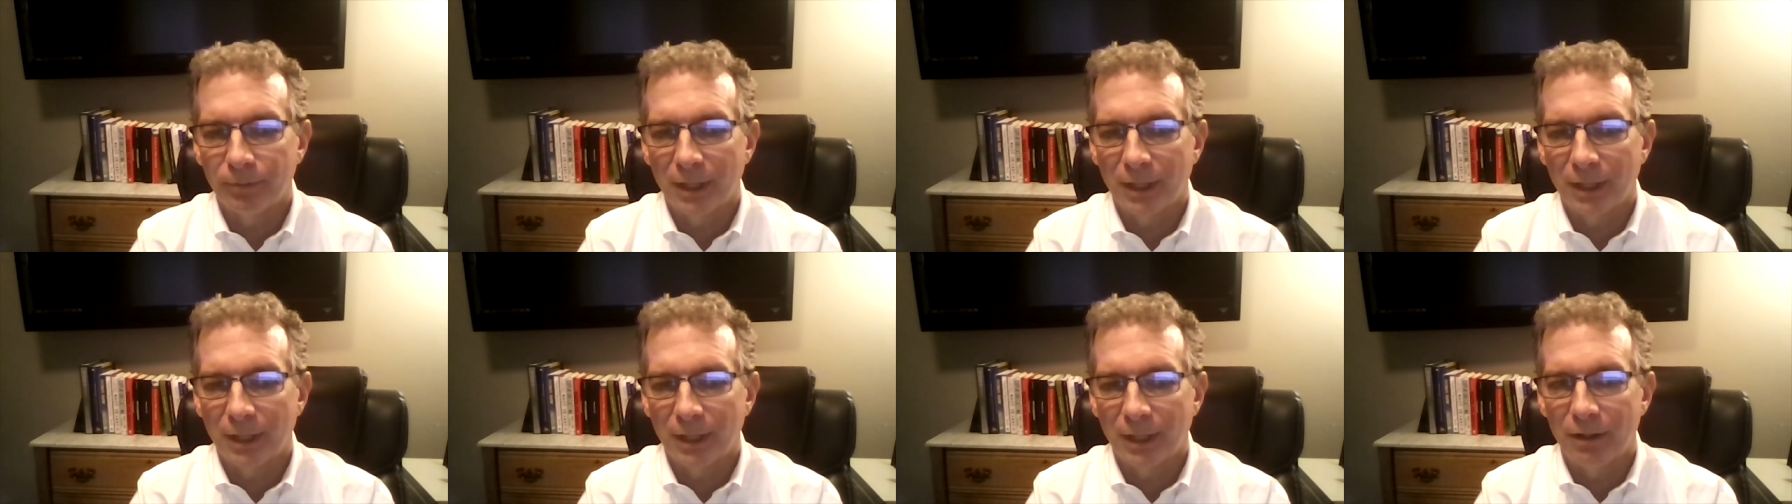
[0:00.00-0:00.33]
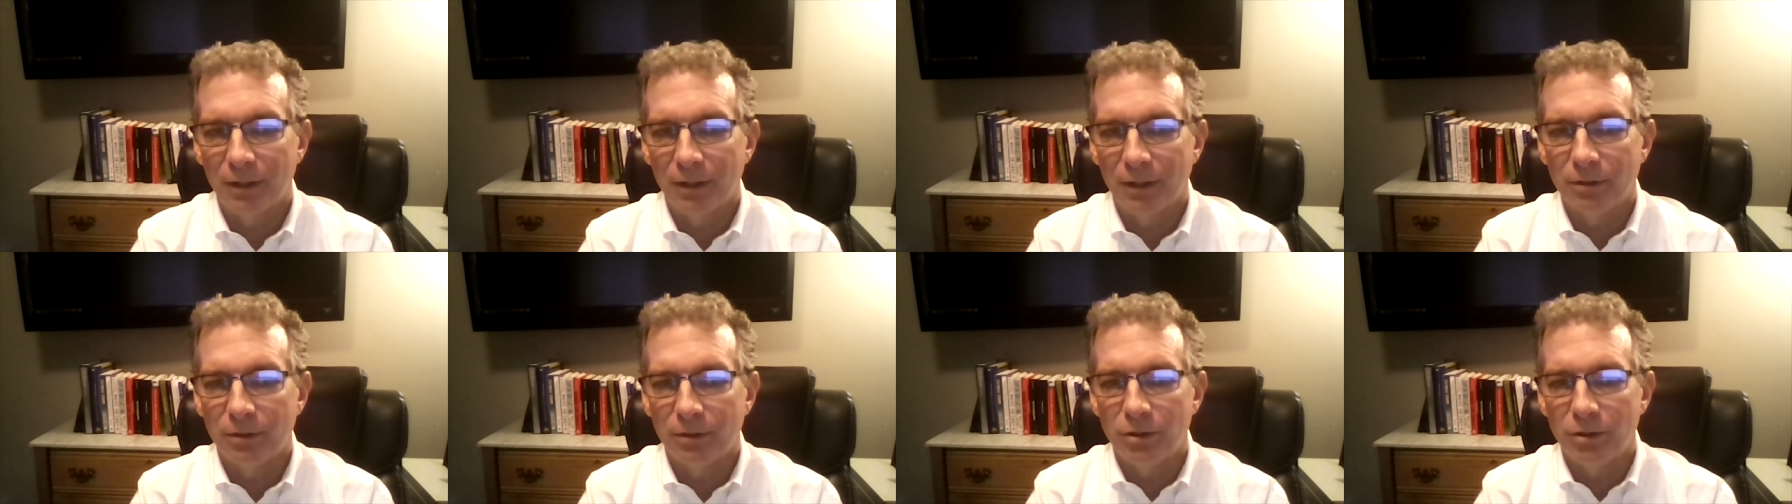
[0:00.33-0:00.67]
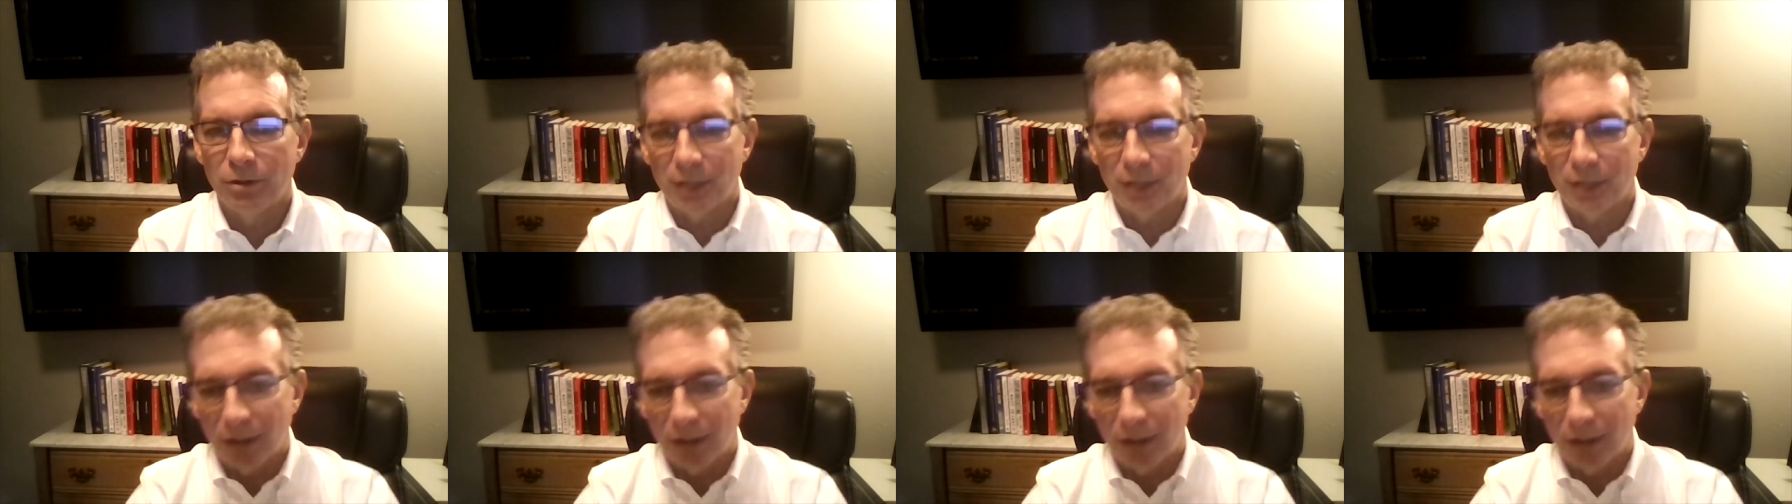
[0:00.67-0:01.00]
And you
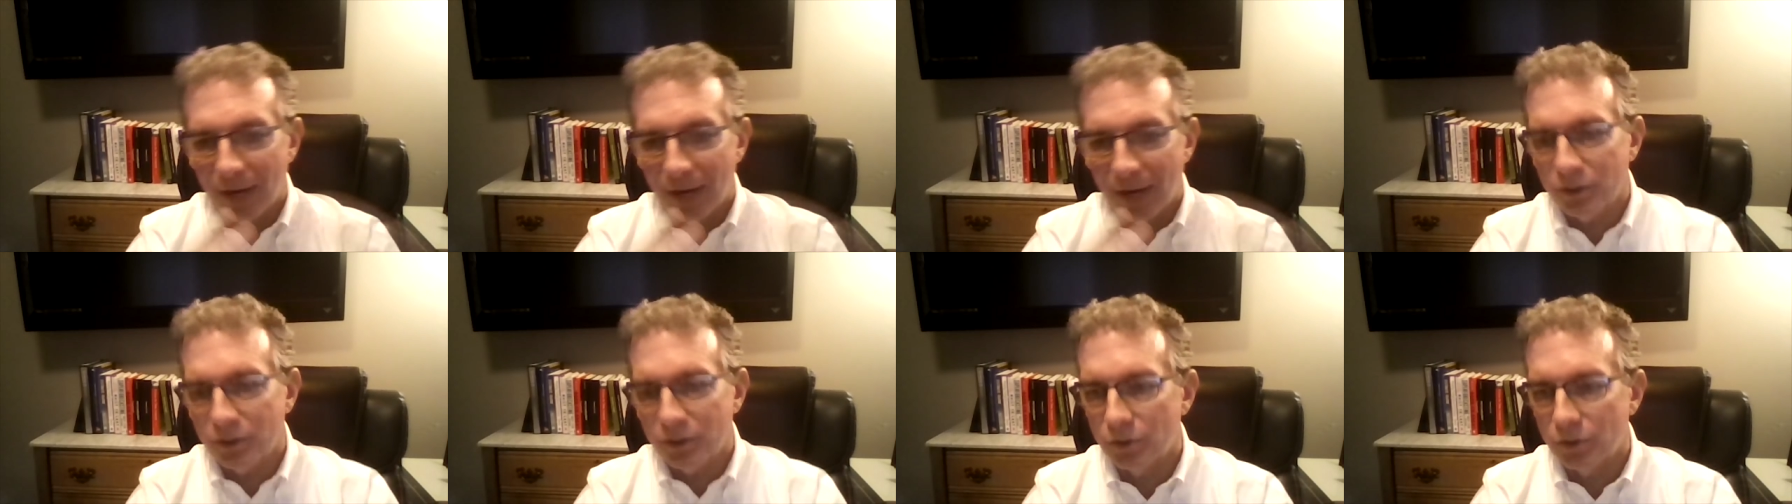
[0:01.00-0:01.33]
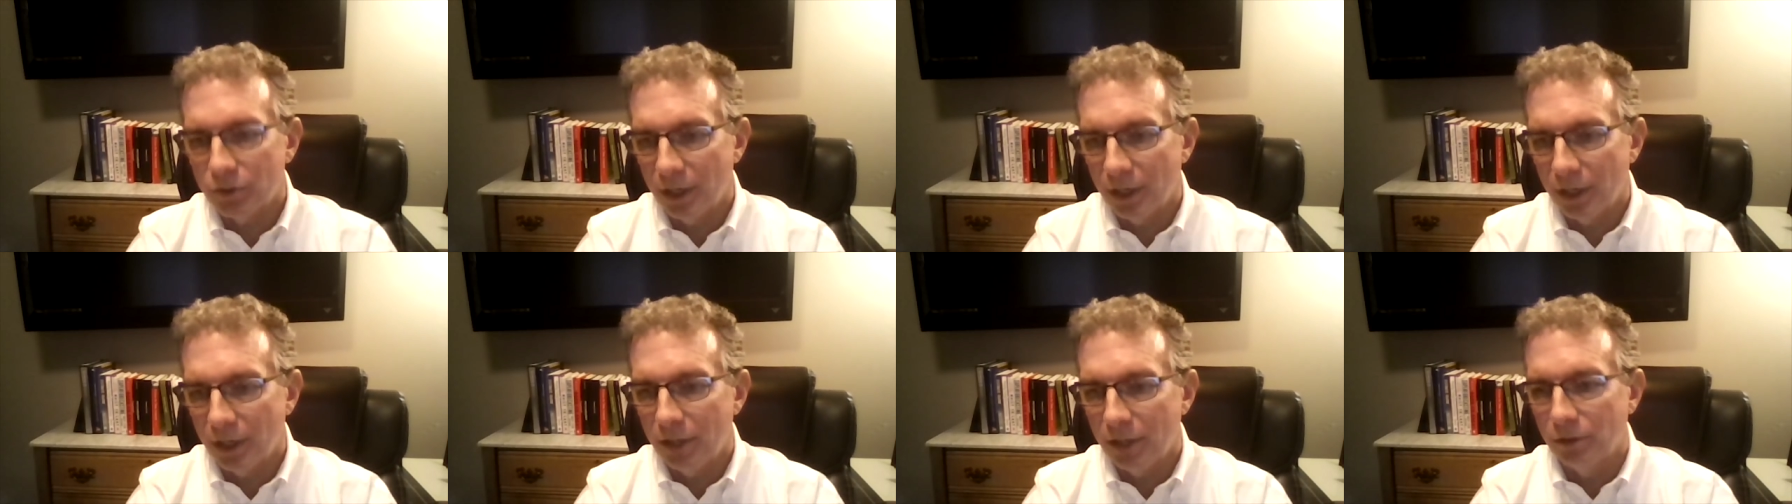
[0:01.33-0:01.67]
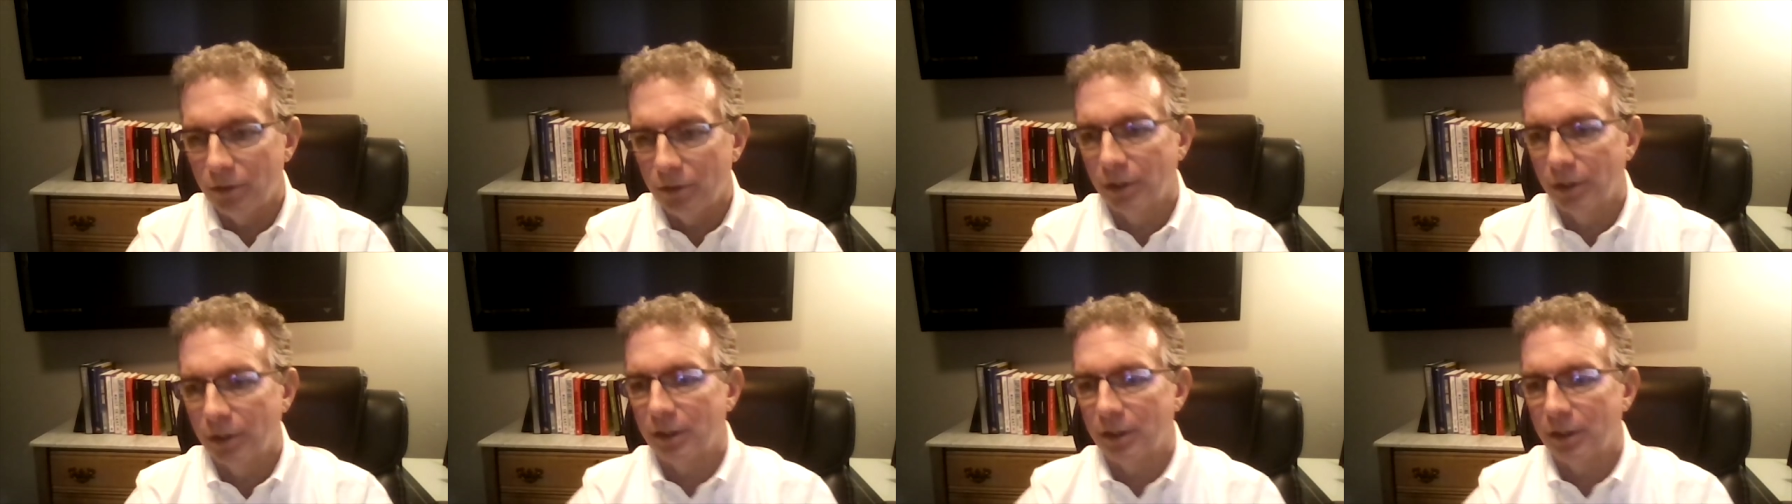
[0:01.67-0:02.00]
take your average trade, you
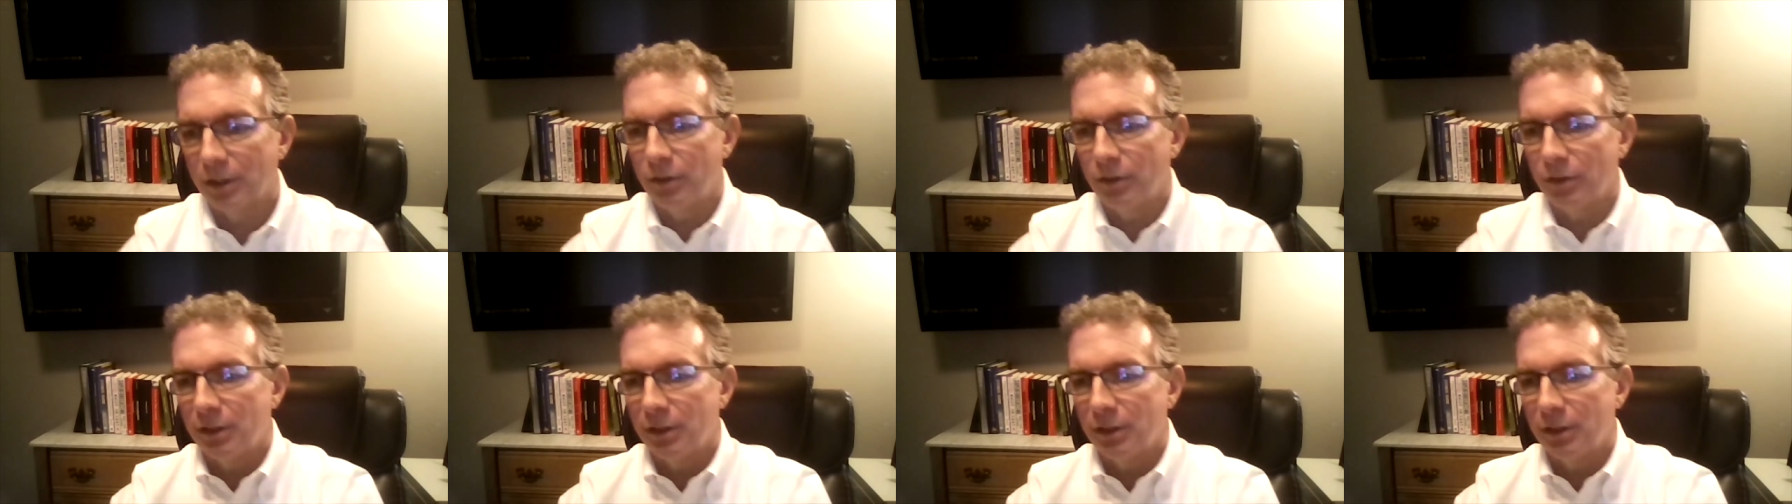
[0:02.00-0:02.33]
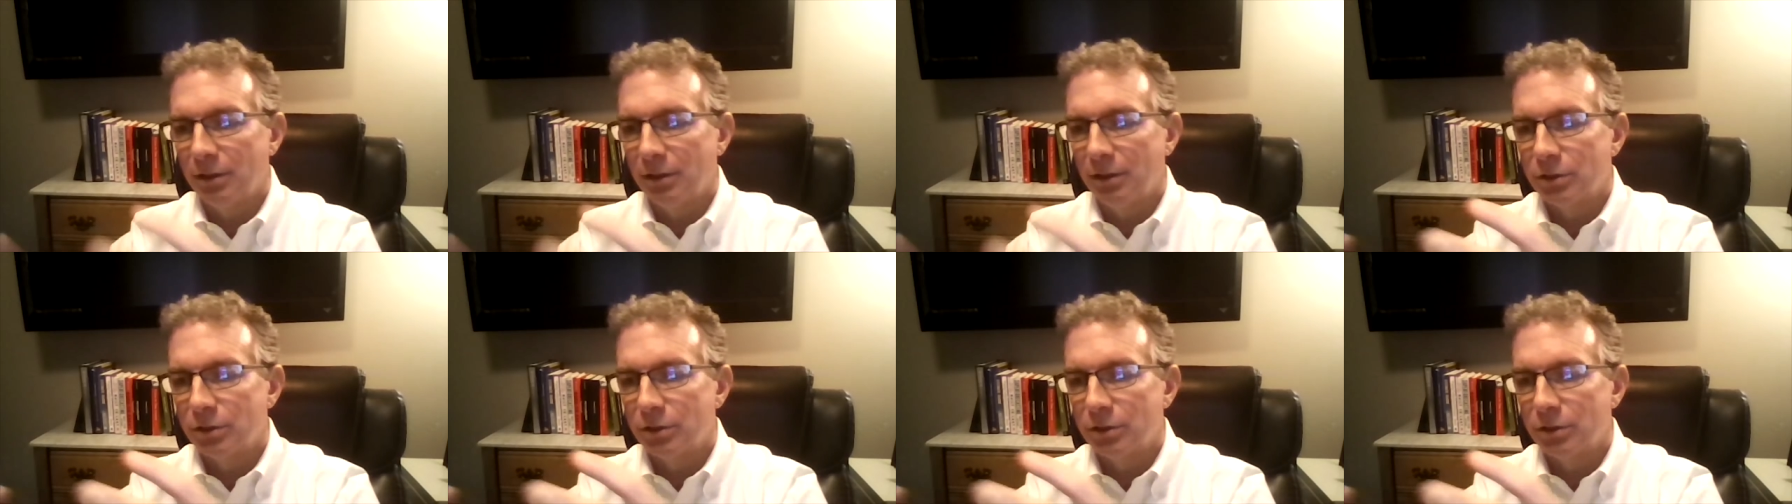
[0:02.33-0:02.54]
look at the